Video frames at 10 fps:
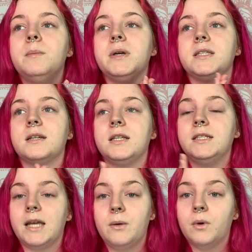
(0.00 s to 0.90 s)
basically
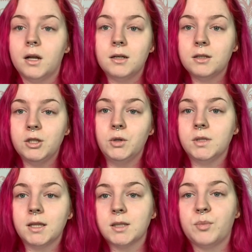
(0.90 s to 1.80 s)
day one
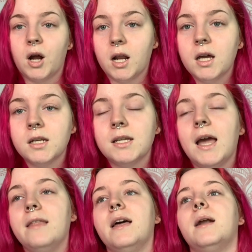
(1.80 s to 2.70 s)
using this product,
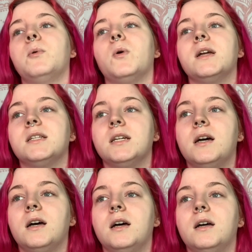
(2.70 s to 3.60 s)
and then I'm going
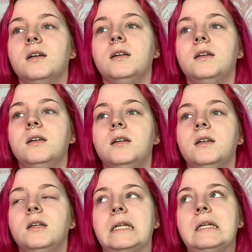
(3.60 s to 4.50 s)
to
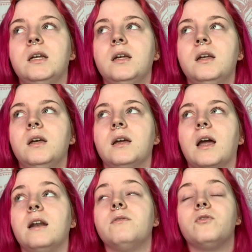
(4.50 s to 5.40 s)

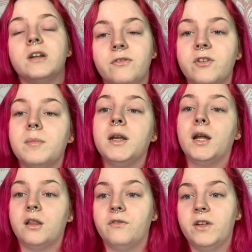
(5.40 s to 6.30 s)
kind of refilm
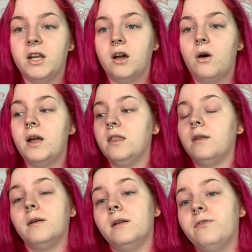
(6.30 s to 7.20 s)
another video in
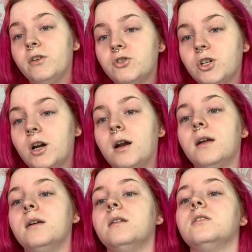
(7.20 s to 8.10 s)
the future
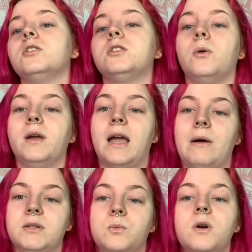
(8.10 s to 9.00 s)
showing
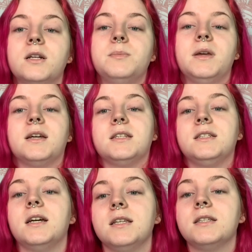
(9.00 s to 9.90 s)
how it's worked, because it
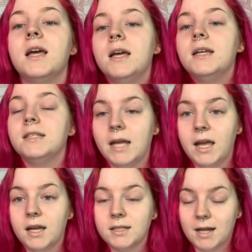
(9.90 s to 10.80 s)
does
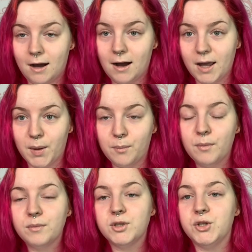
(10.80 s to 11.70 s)
take time
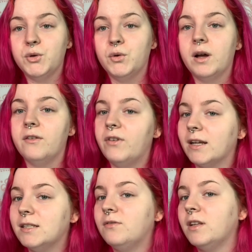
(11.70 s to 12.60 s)
to
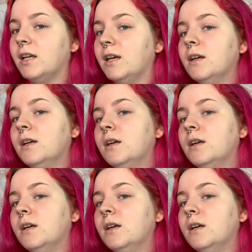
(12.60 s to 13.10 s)
effectively